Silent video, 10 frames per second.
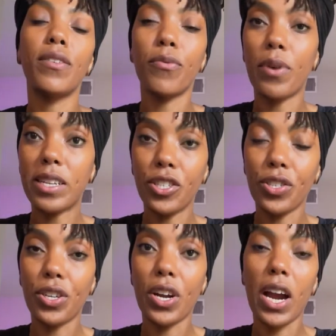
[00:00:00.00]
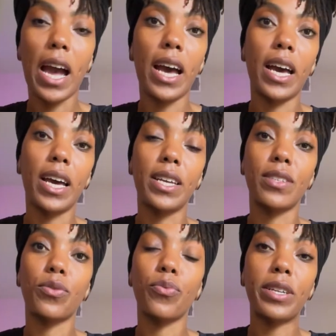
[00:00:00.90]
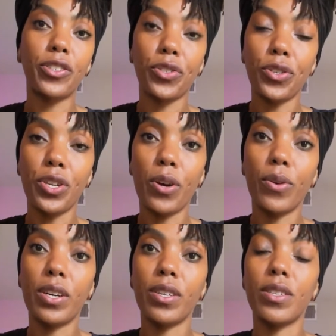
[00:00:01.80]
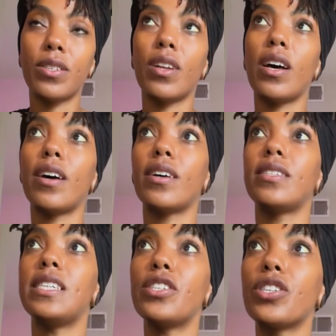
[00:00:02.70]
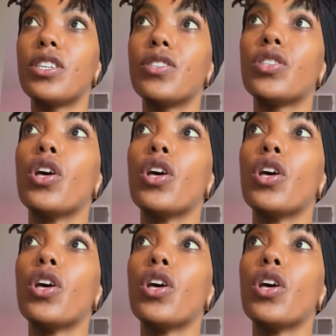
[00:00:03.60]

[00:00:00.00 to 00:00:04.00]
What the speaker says: register as registered yoga teachers